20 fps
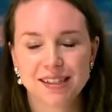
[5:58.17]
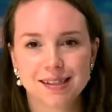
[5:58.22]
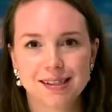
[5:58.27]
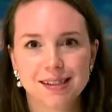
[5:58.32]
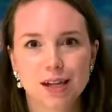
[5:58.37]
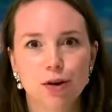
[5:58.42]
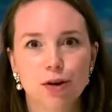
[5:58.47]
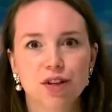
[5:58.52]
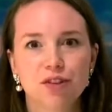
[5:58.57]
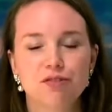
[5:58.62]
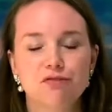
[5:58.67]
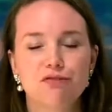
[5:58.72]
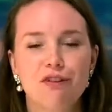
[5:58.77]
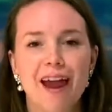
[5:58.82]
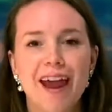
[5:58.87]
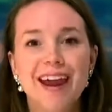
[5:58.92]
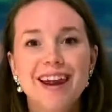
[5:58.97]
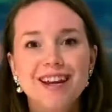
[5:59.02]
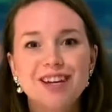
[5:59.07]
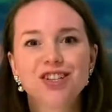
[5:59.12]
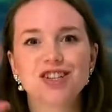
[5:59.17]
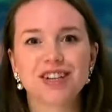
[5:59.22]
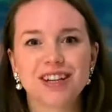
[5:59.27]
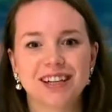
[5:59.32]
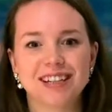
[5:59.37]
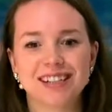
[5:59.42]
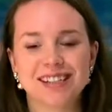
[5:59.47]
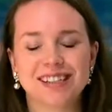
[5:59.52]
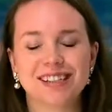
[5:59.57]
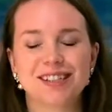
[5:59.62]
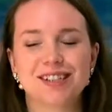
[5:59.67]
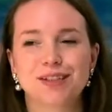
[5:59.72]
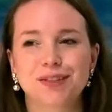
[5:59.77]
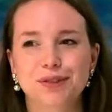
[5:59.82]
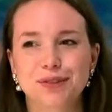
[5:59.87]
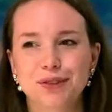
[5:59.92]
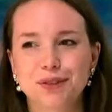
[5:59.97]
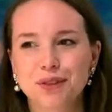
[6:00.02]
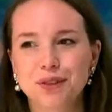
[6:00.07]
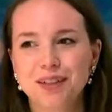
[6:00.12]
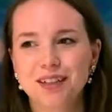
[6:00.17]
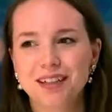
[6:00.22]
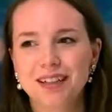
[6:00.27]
so outrageous to